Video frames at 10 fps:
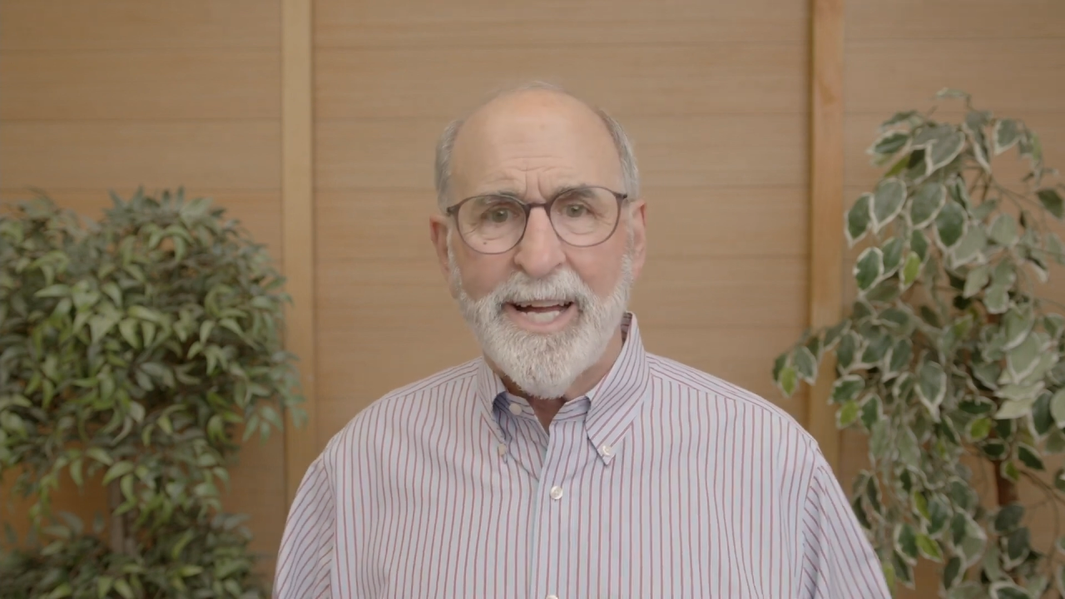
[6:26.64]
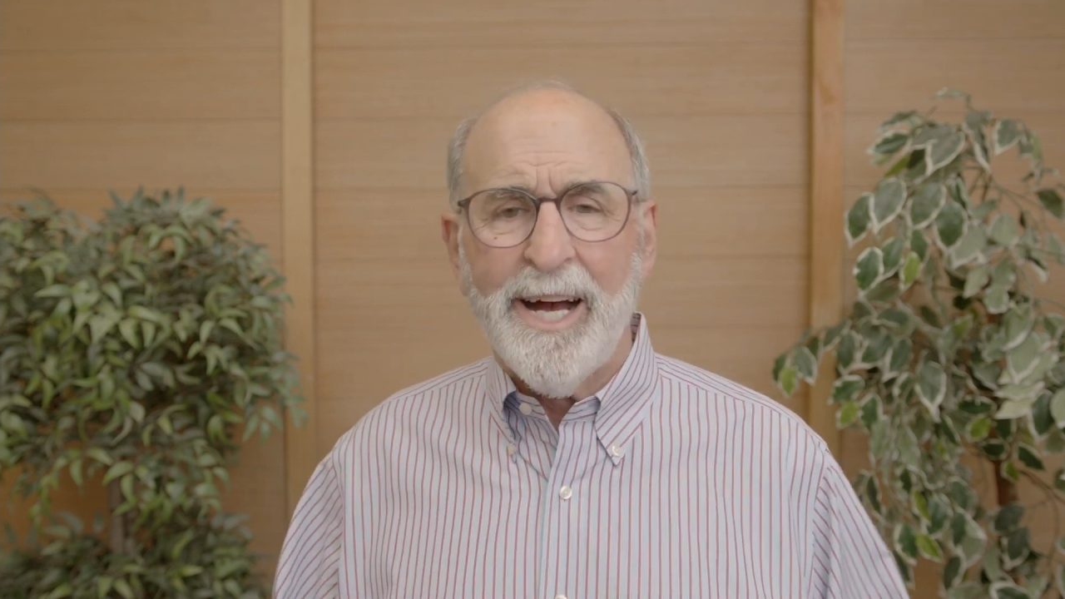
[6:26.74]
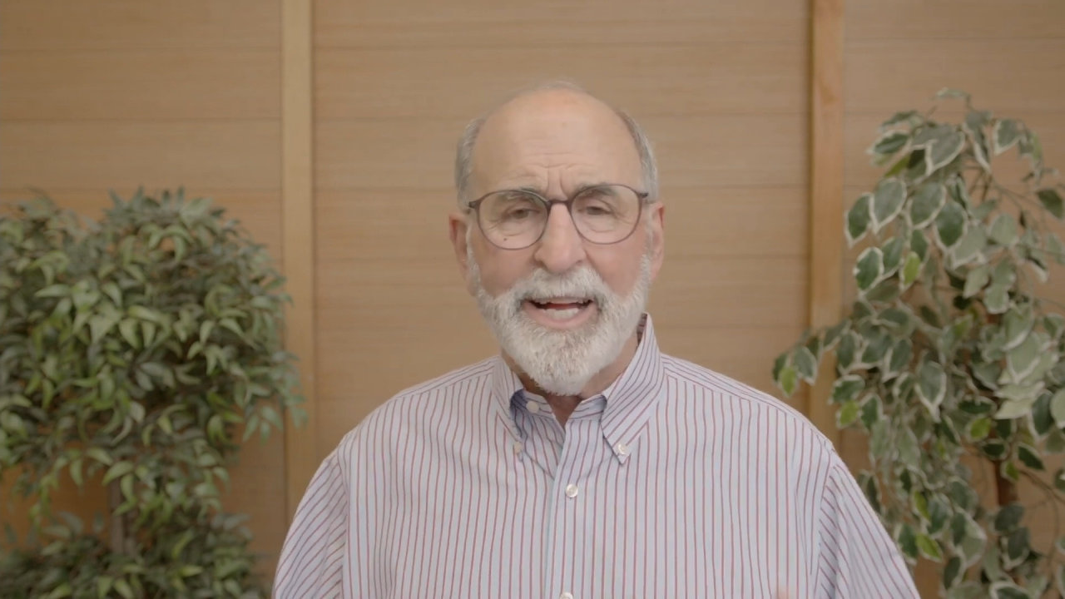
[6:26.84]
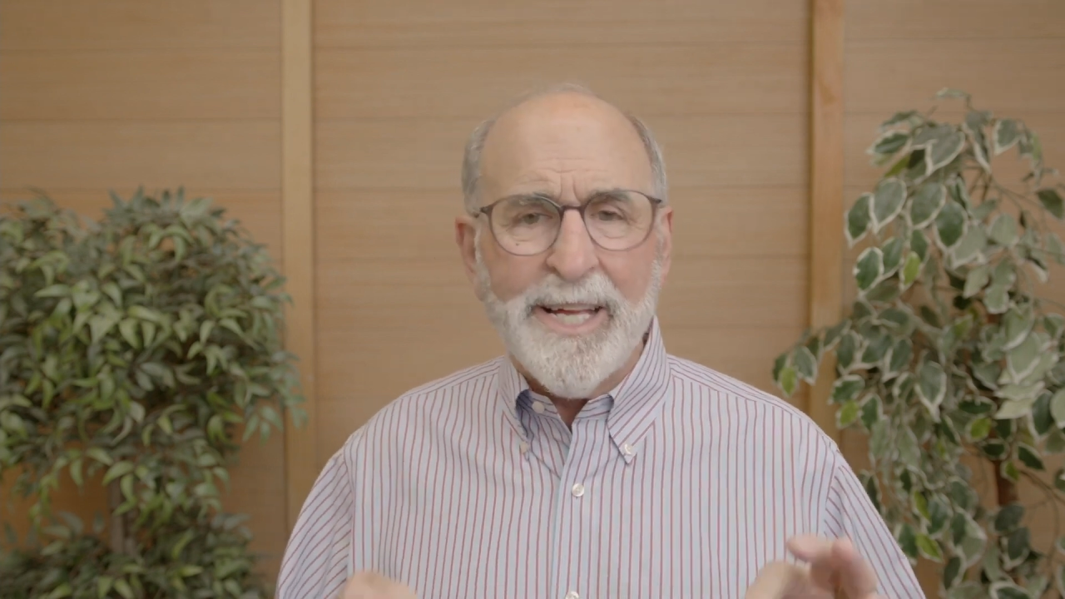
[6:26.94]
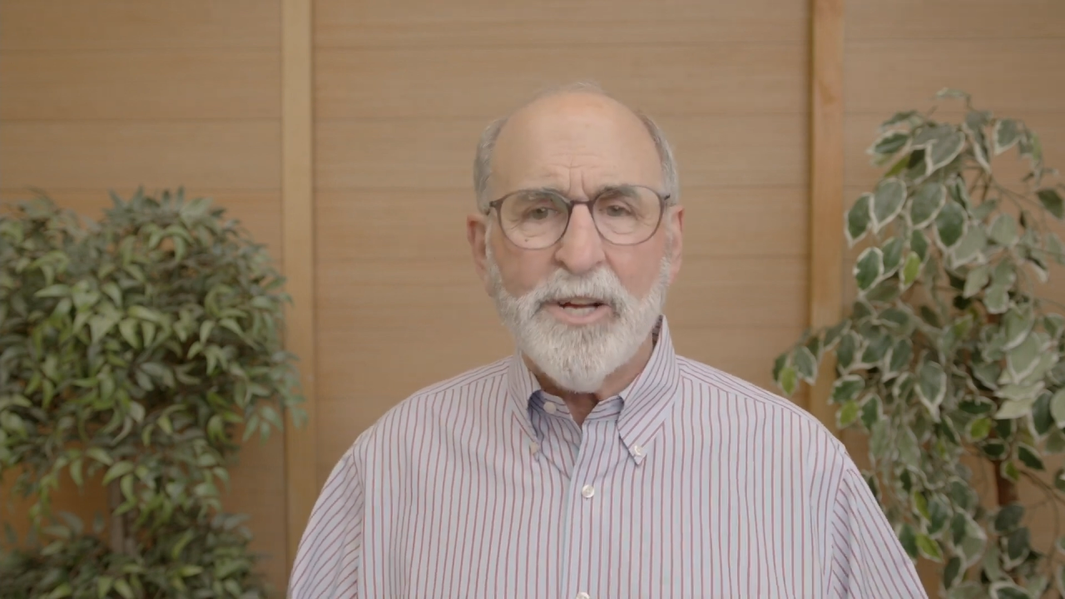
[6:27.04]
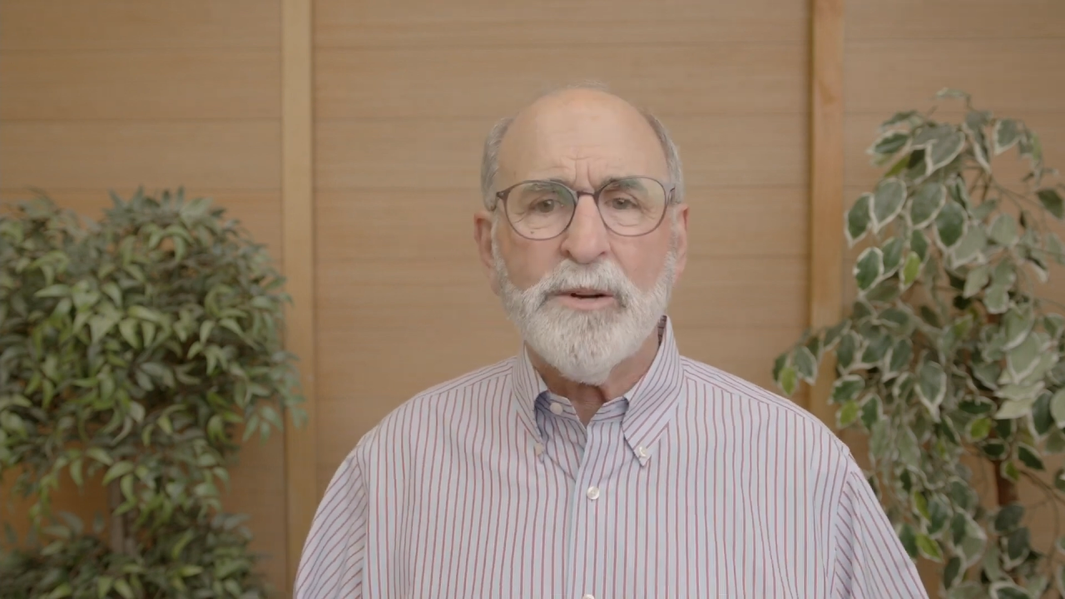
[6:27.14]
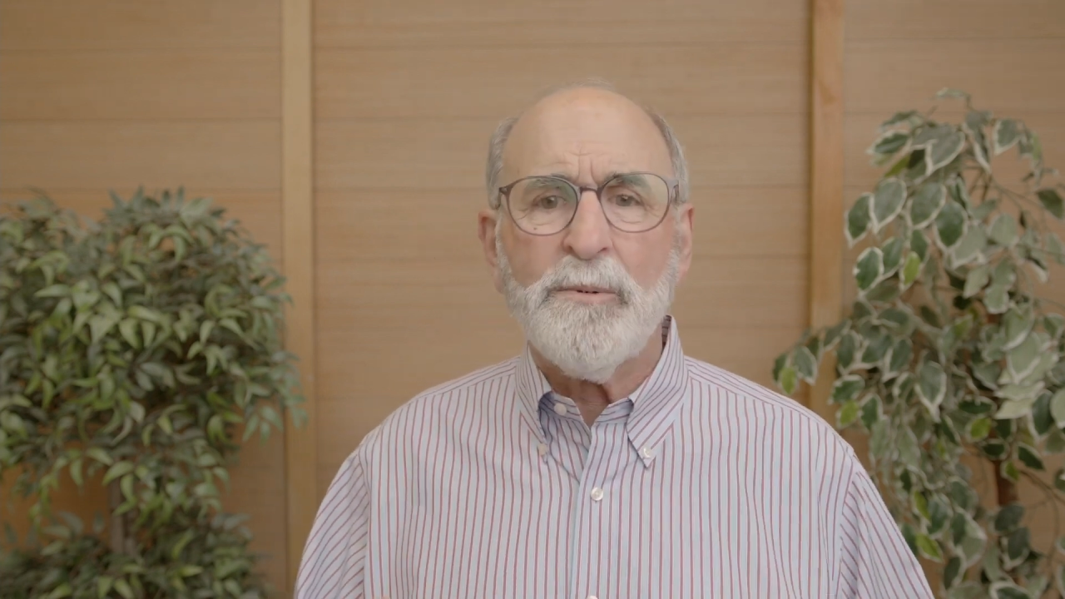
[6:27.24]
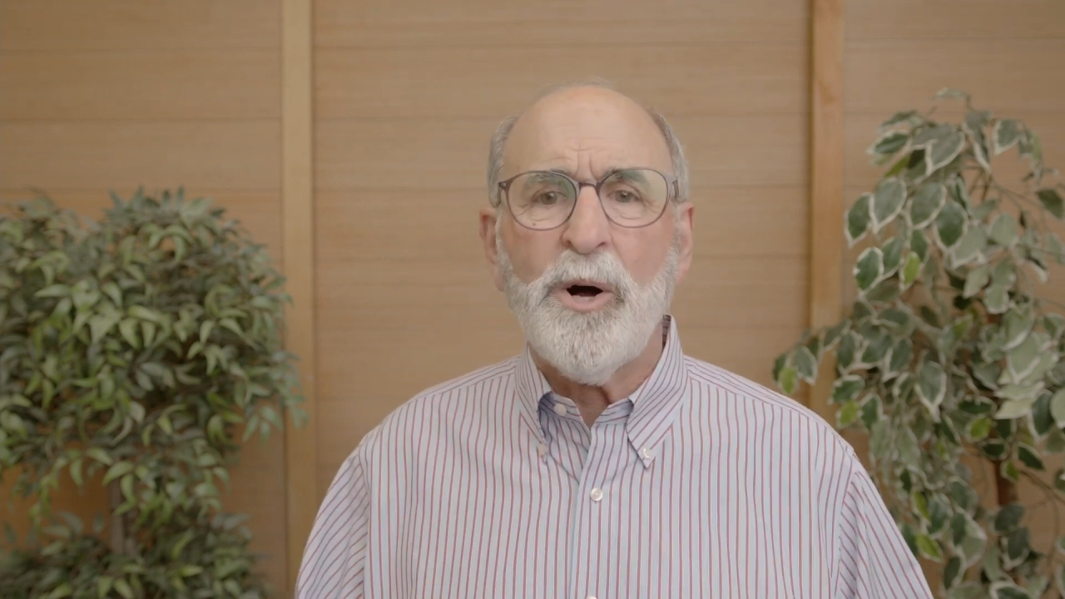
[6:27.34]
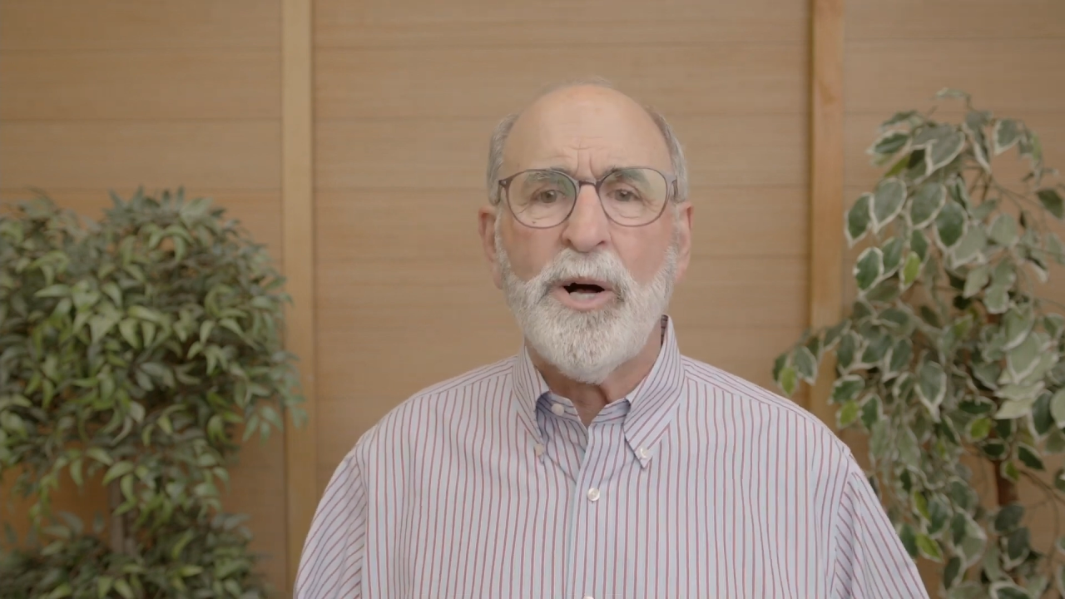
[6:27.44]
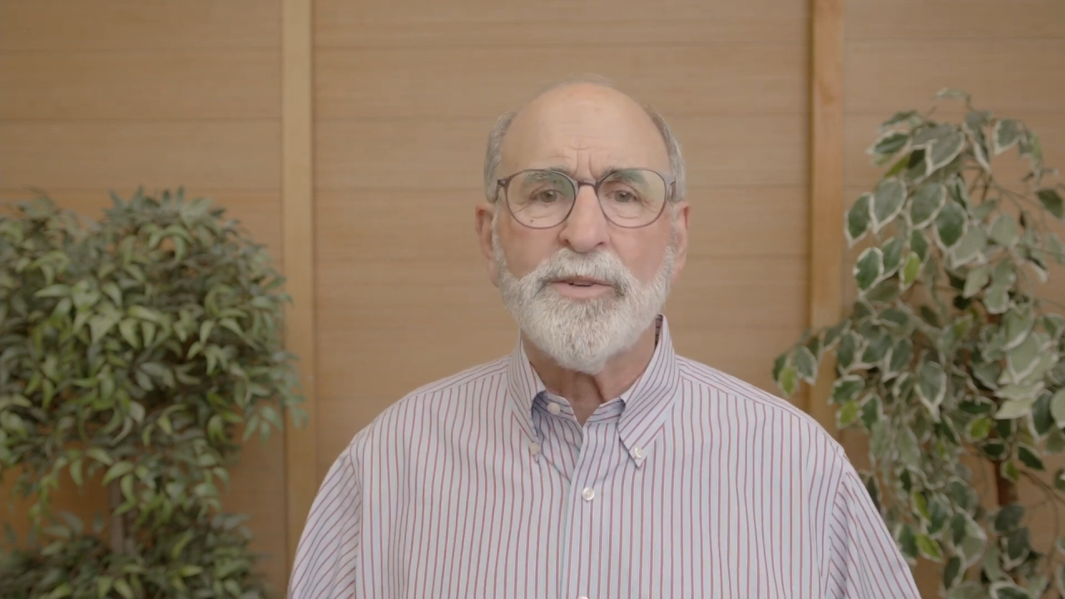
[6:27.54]
Uh, here,
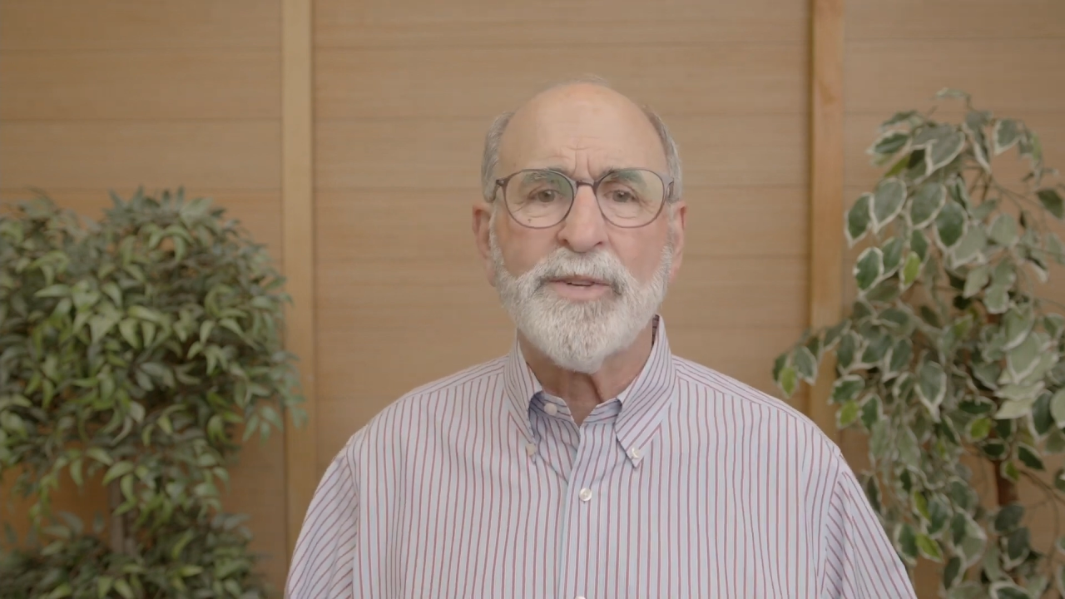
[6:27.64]
Paul